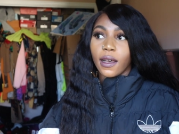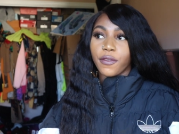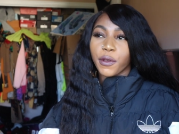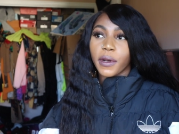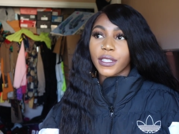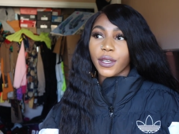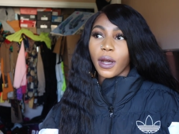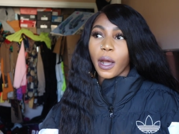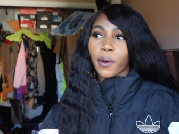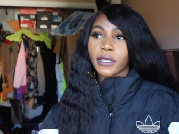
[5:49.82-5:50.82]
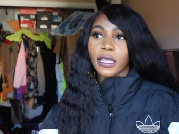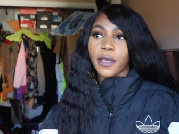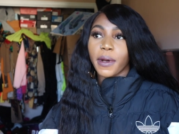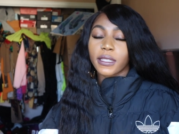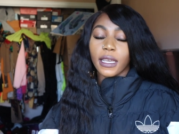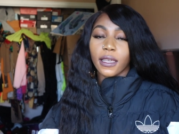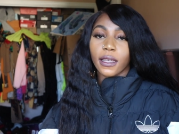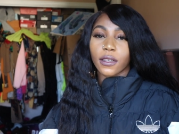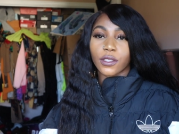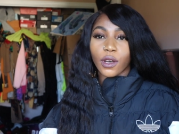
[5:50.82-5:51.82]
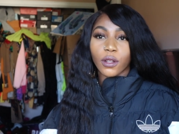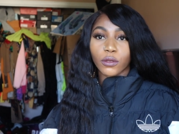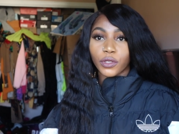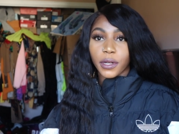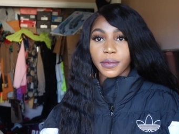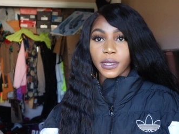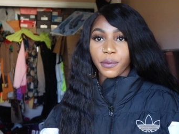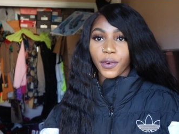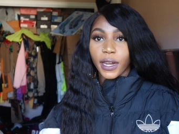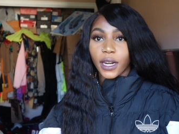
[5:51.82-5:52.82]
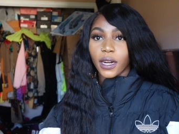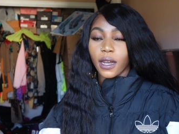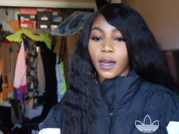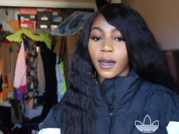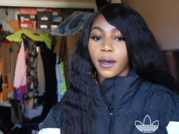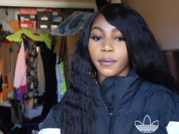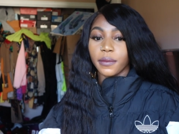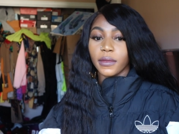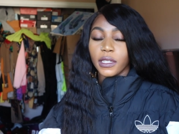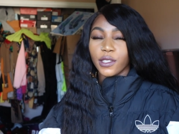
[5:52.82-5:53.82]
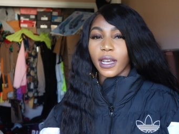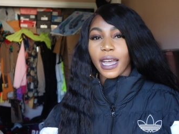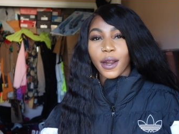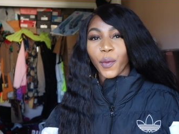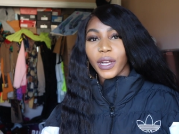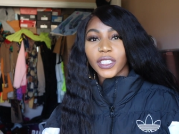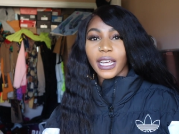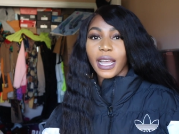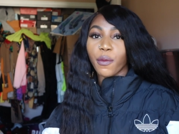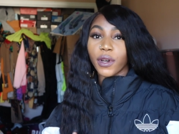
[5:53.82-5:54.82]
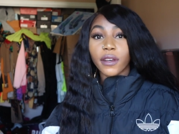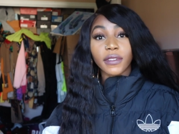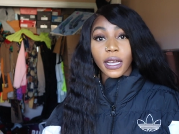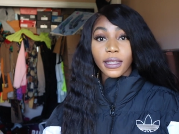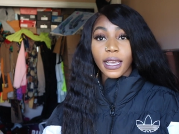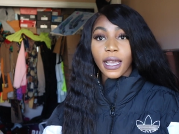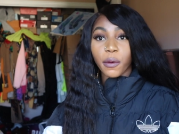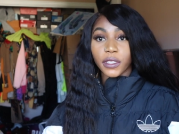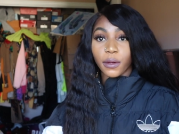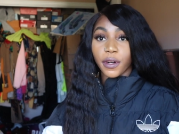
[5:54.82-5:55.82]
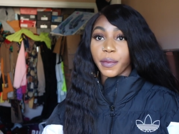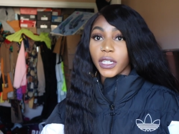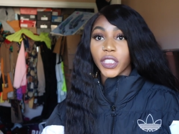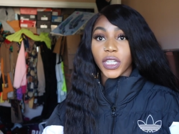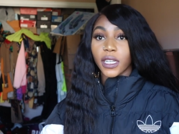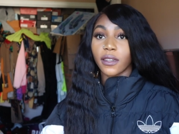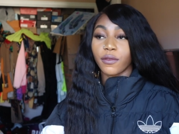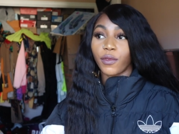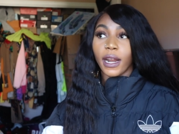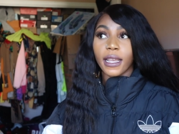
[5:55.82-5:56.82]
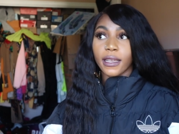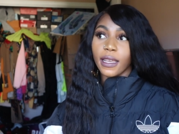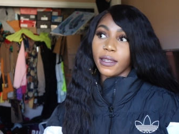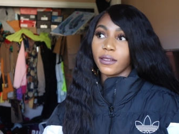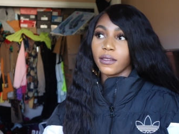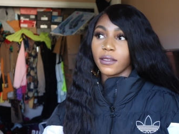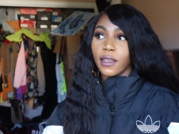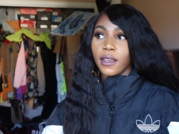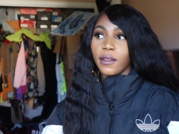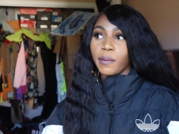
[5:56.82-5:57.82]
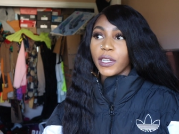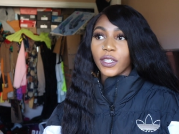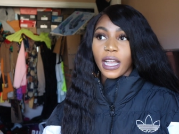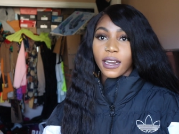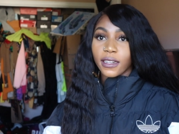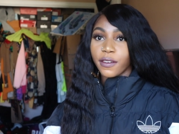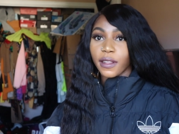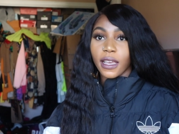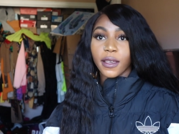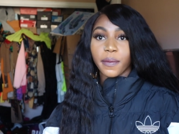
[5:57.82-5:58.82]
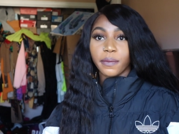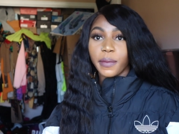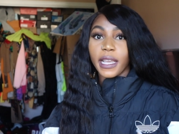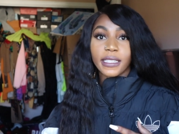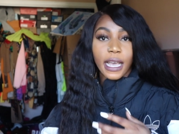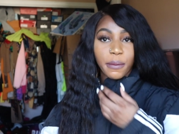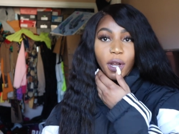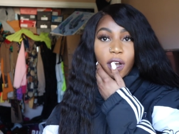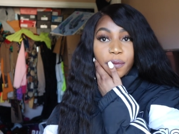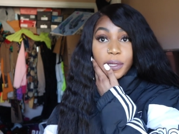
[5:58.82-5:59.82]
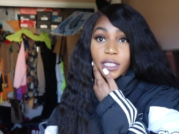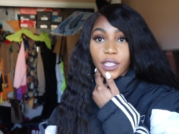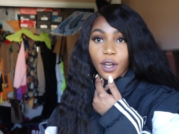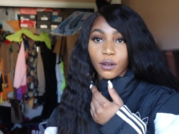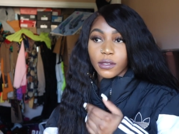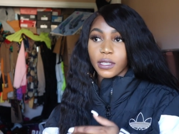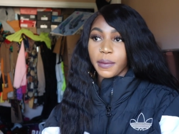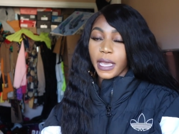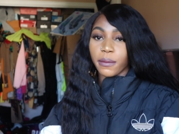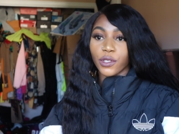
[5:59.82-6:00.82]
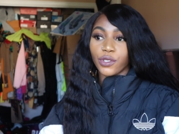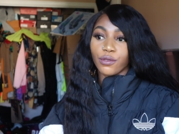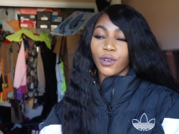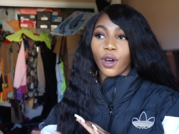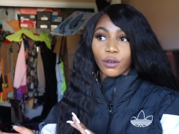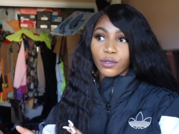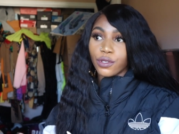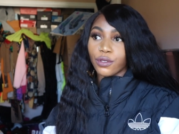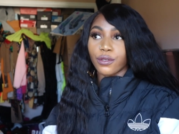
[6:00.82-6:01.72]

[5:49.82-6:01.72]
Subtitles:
a few months ago, I was thinking about taking like a solo trip somewhere. So I kind of wish that I would have done that. I wish I would have budgeted right and made sure I had enough like paid time off, PTO, to be able to go